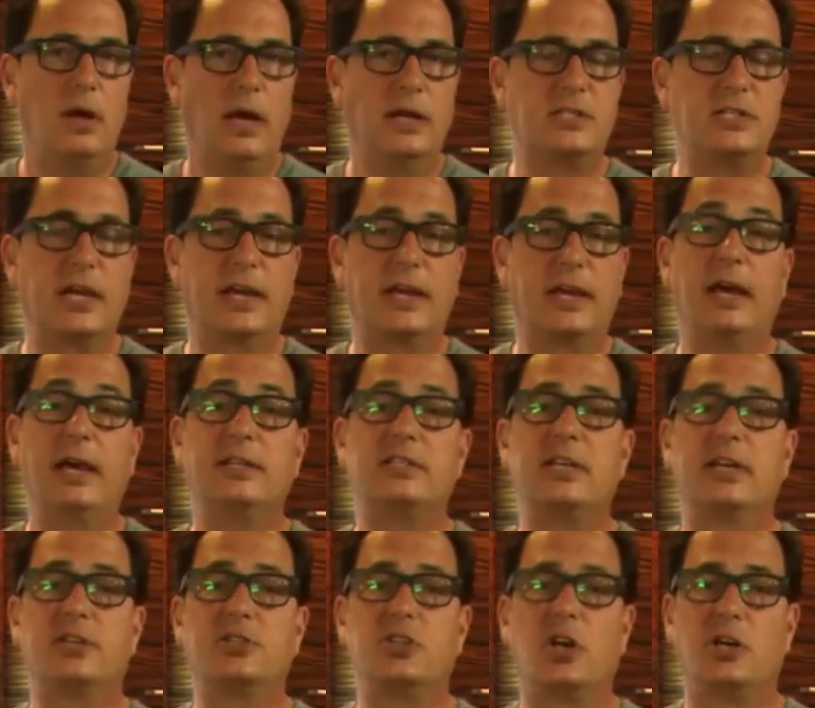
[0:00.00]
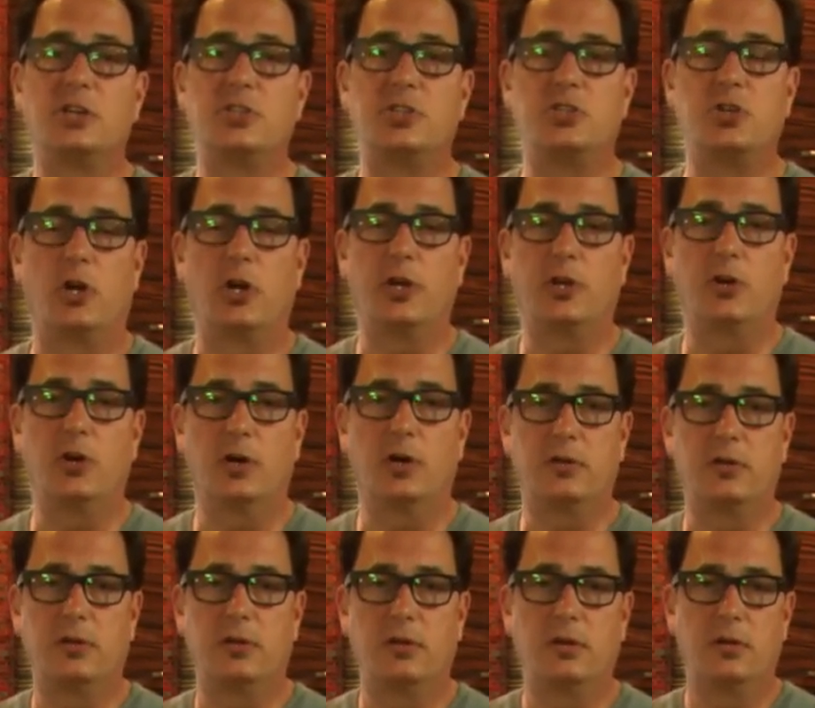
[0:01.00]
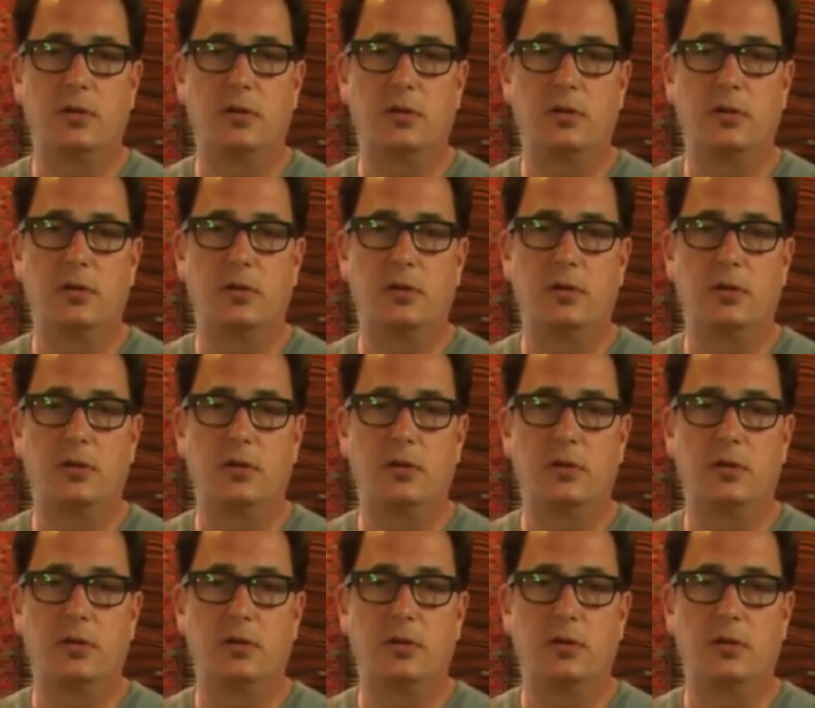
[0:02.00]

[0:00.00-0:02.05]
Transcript: it's like it's like sausage already cooked,